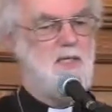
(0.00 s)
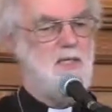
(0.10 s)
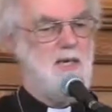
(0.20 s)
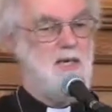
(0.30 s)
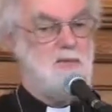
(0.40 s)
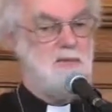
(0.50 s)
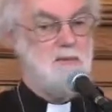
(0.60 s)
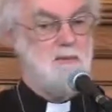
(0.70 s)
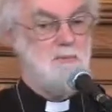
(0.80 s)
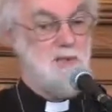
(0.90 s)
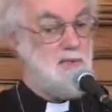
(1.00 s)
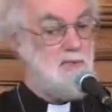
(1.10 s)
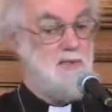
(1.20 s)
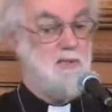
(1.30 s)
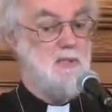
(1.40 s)
And
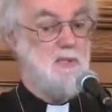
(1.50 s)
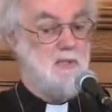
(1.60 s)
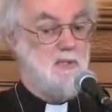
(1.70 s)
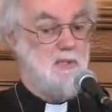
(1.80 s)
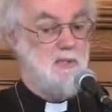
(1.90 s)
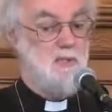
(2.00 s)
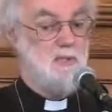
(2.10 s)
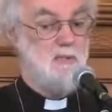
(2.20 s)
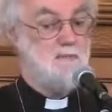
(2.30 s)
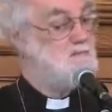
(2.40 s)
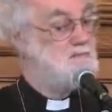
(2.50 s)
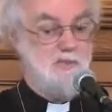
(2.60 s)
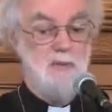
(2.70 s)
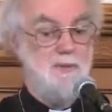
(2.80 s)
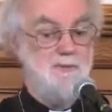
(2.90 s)
because
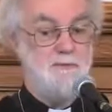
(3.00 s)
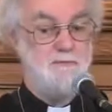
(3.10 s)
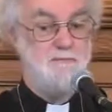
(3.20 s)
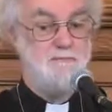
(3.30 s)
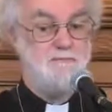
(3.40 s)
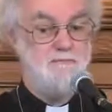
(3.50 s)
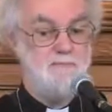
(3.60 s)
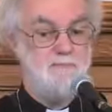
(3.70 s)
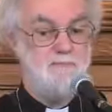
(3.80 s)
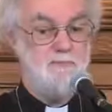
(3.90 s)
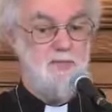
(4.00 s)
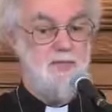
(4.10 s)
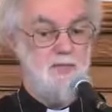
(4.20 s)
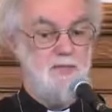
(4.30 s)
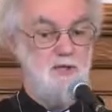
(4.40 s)
so often
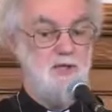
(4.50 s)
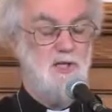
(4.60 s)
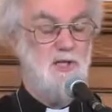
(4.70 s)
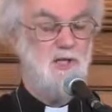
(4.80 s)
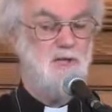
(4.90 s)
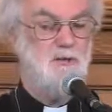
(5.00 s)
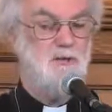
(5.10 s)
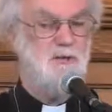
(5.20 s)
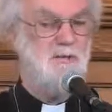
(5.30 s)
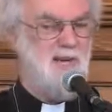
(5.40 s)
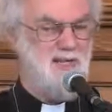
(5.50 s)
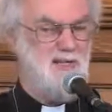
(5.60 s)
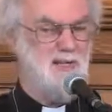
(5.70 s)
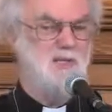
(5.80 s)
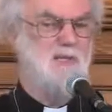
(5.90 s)
the church
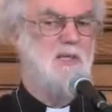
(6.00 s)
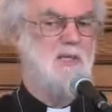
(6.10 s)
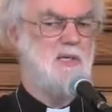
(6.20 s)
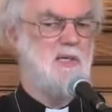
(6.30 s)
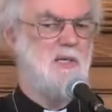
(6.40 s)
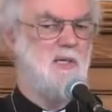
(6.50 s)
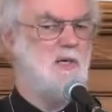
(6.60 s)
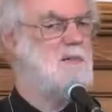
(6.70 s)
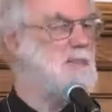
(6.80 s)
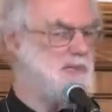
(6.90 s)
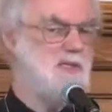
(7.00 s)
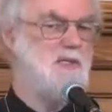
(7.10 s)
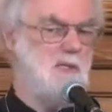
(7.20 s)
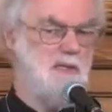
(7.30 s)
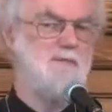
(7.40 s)
remains
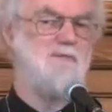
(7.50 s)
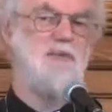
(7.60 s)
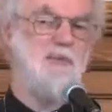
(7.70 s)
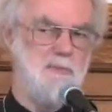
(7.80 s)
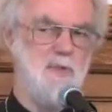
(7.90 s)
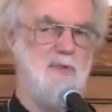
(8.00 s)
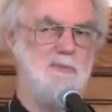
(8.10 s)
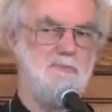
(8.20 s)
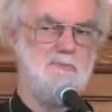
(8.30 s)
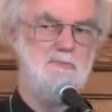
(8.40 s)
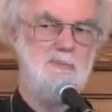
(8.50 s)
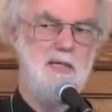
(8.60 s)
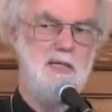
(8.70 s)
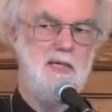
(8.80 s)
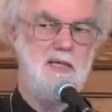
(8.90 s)
obstinately visible,
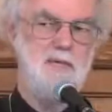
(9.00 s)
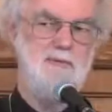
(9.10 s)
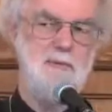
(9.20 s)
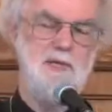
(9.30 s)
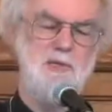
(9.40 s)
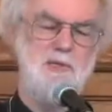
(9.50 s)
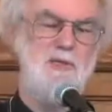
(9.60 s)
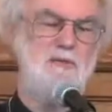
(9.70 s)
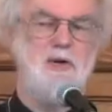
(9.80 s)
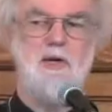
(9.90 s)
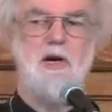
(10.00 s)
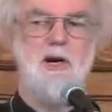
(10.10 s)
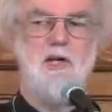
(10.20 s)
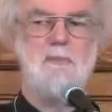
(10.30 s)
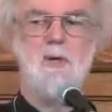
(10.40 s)
even when it's not very
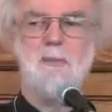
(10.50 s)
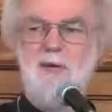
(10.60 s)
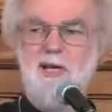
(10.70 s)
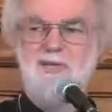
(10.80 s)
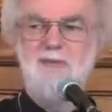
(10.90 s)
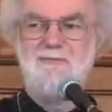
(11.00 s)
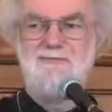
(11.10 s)
highly populated,